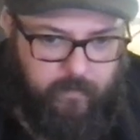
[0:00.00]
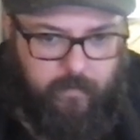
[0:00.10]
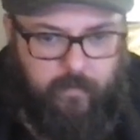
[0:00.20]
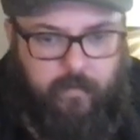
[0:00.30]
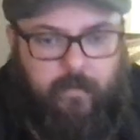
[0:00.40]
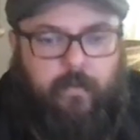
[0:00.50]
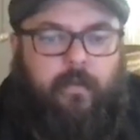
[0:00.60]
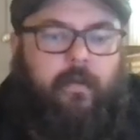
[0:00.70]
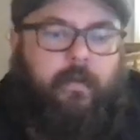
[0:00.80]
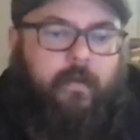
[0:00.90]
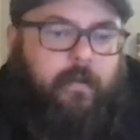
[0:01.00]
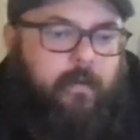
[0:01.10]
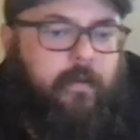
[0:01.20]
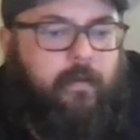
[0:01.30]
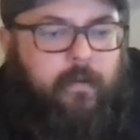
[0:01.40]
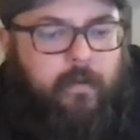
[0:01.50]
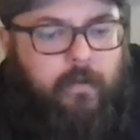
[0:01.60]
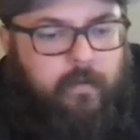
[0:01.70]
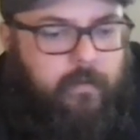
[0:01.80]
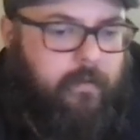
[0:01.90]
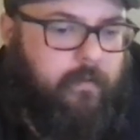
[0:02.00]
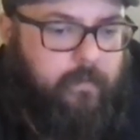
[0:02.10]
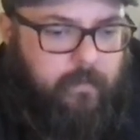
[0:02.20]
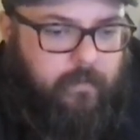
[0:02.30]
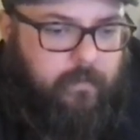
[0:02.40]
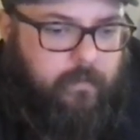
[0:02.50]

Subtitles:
Nobody speaks.